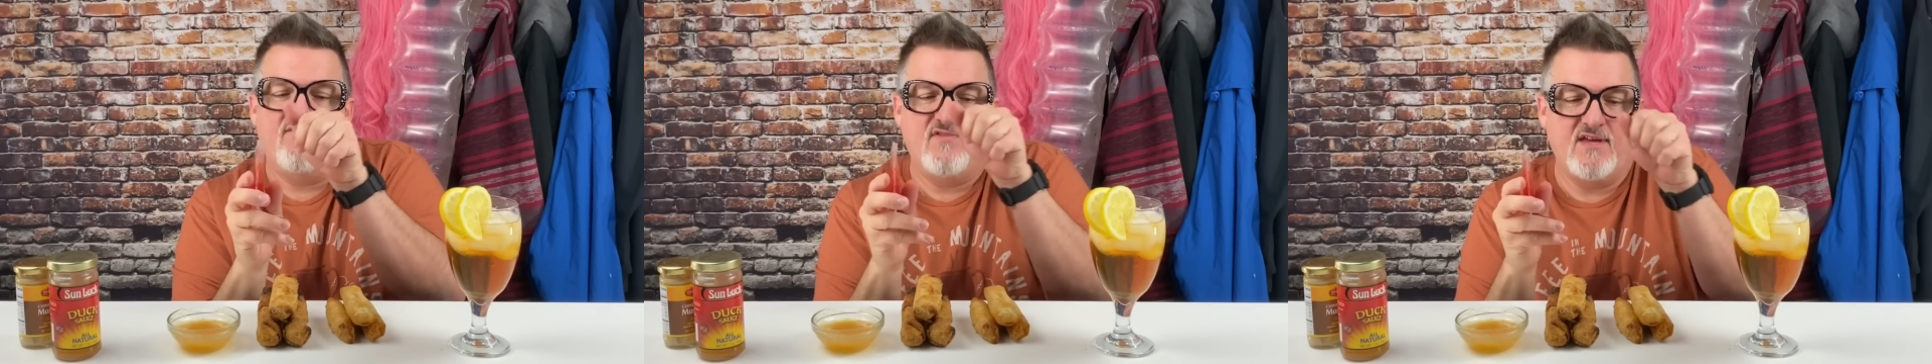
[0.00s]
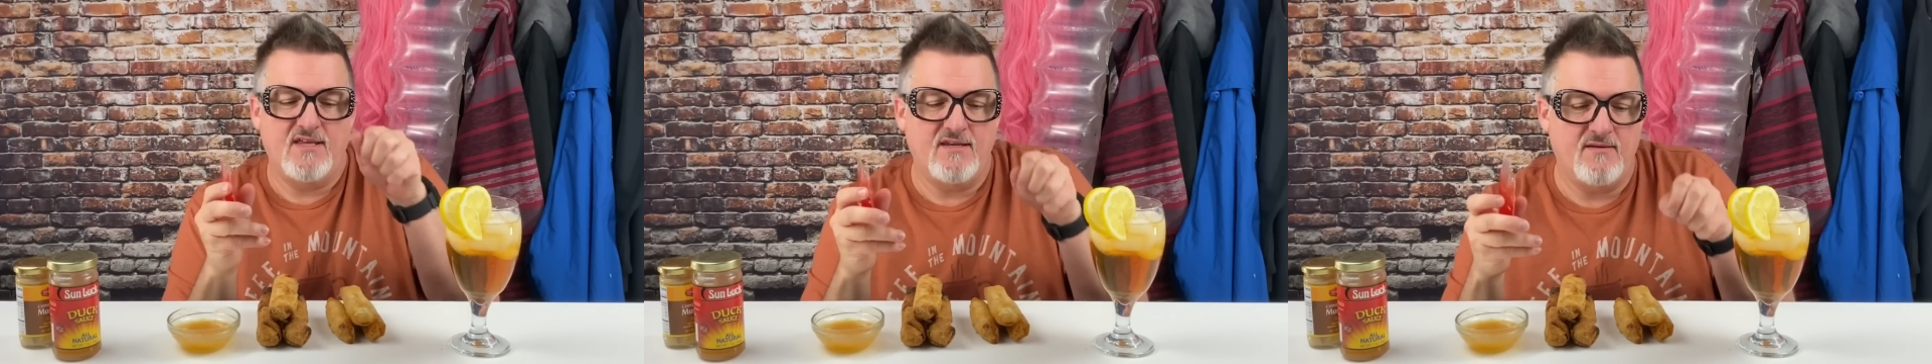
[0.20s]

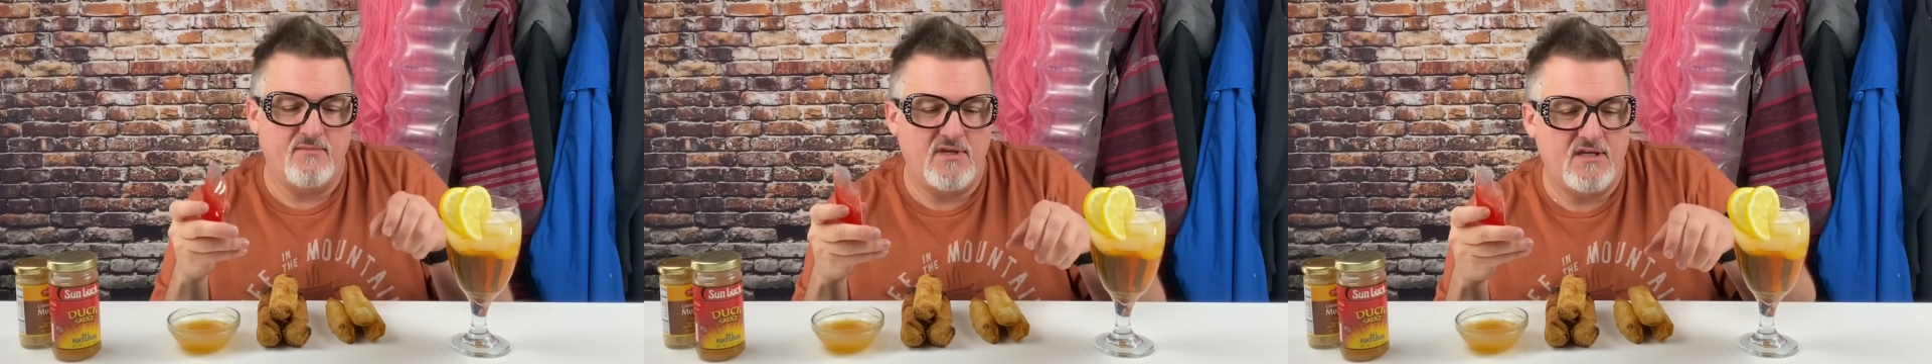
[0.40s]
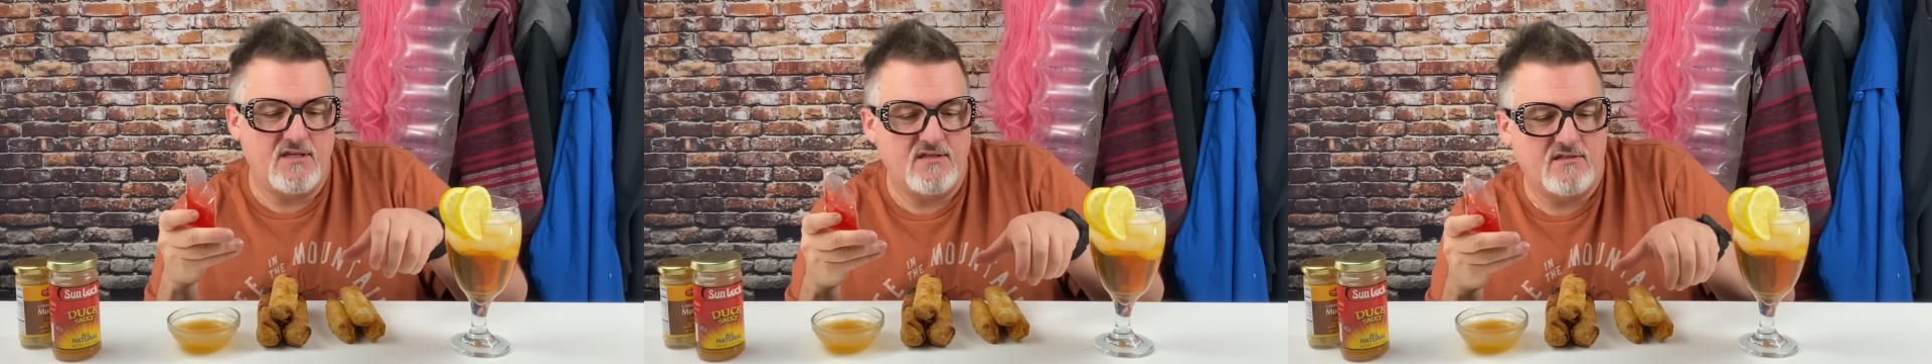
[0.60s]

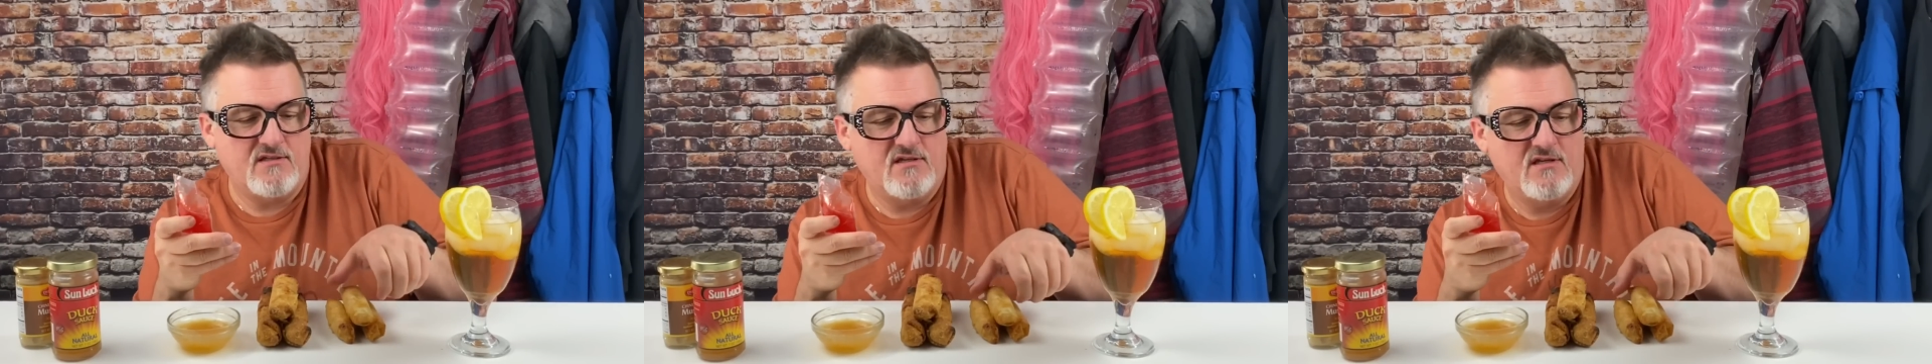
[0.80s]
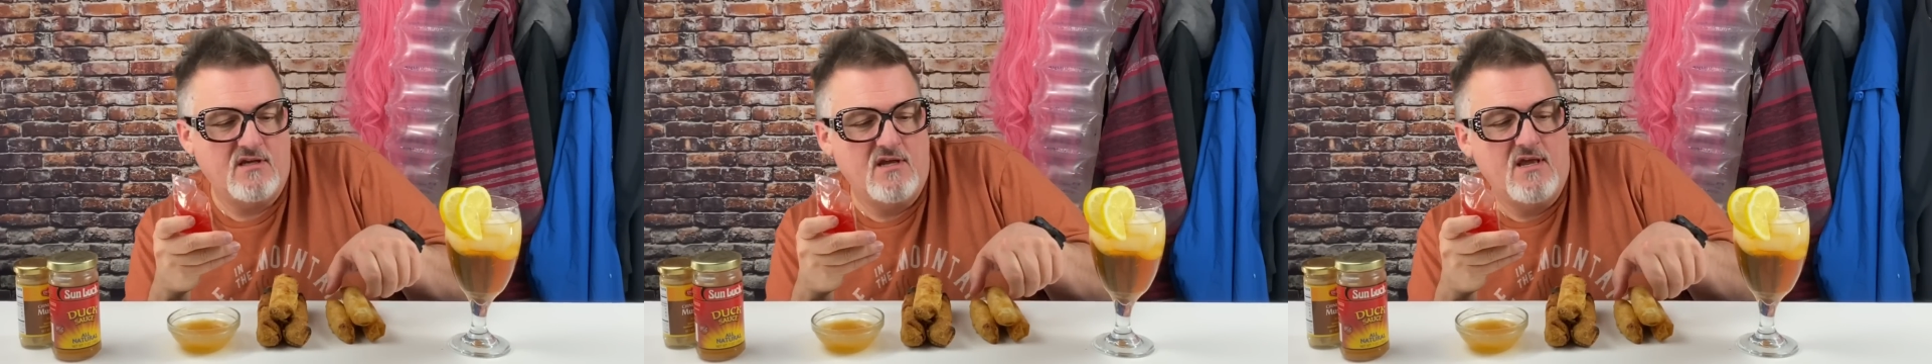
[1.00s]
Vietnamese
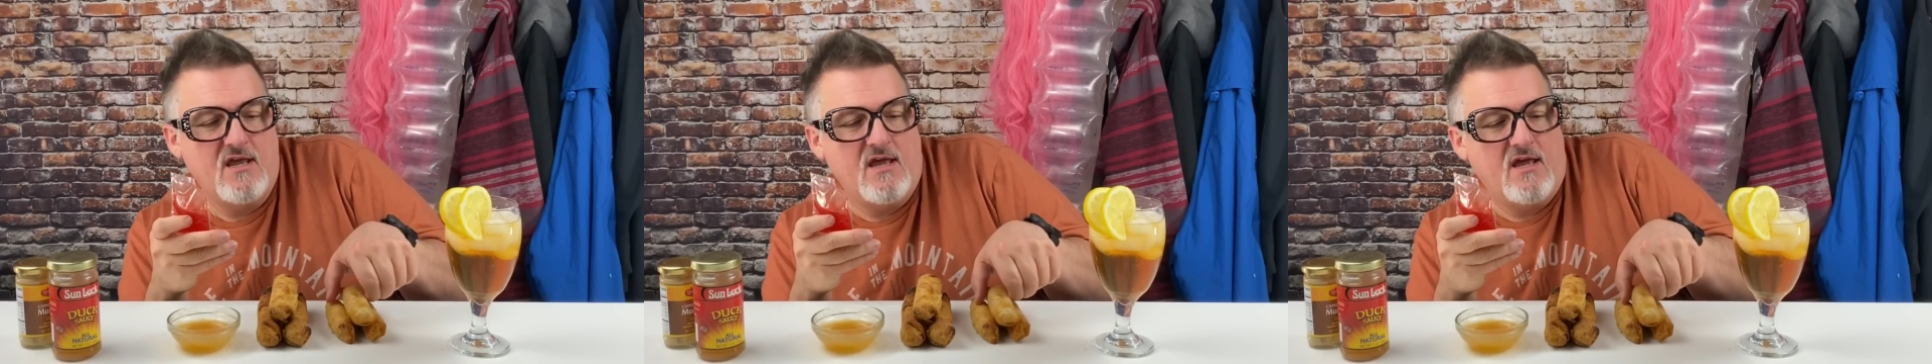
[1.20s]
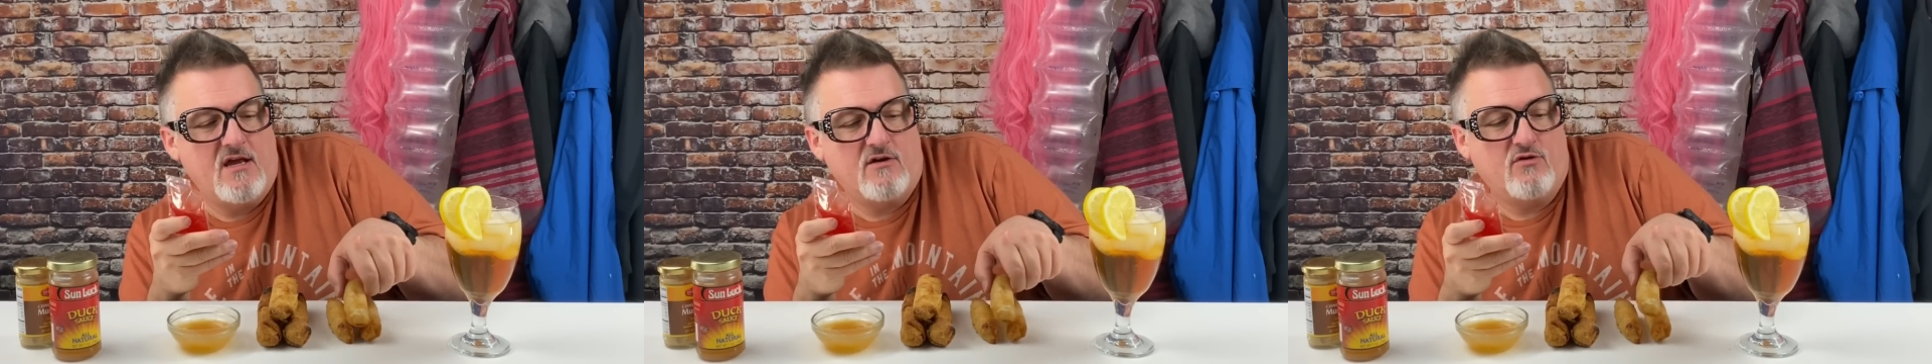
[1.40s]

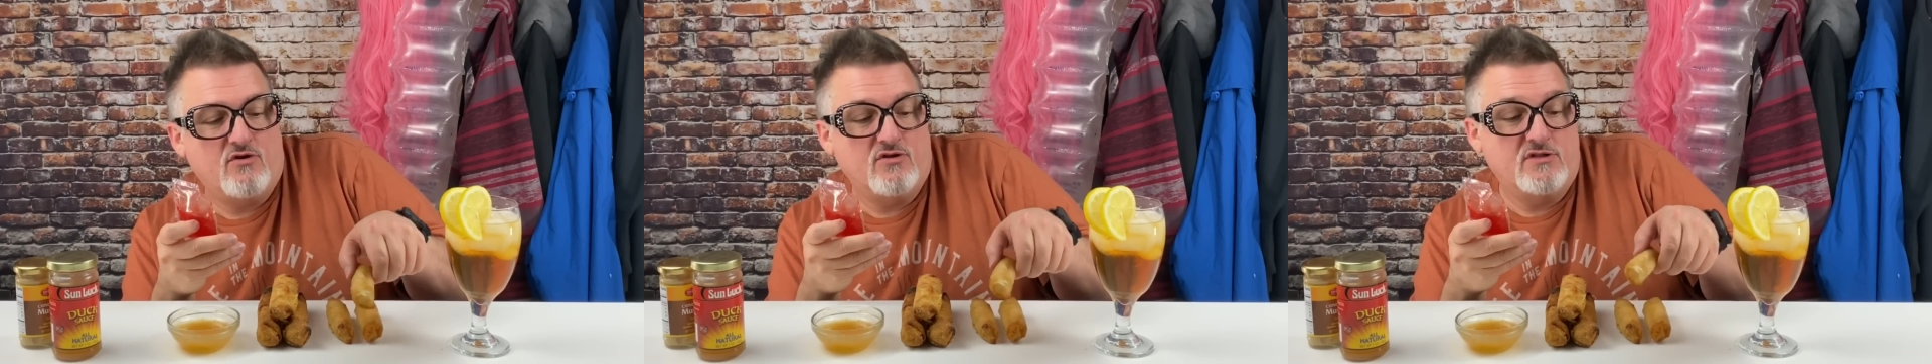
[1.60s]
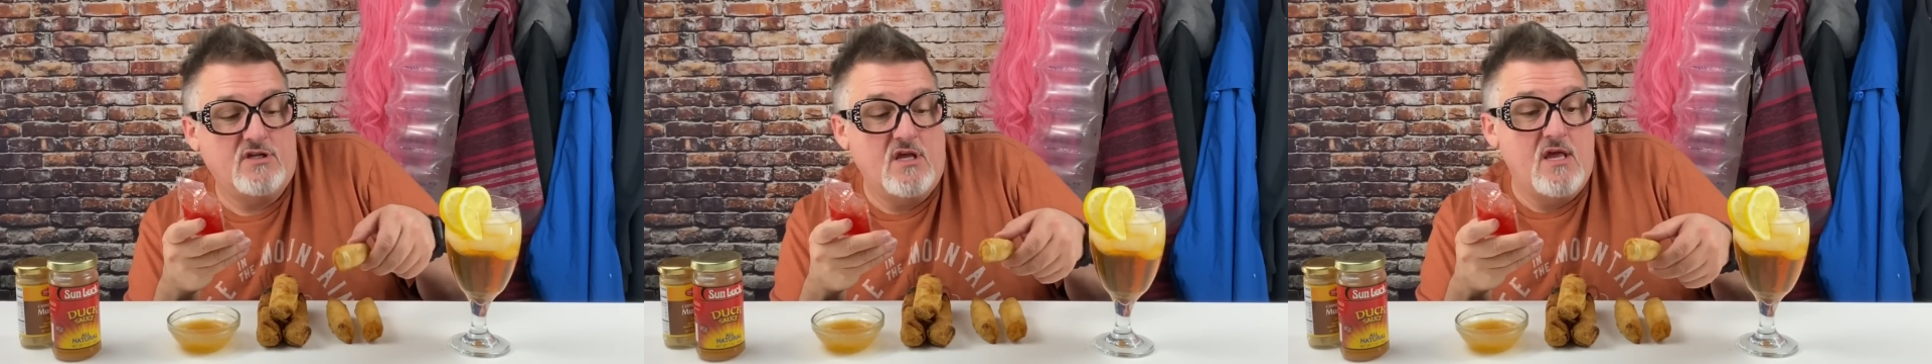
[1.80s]
egg rolls.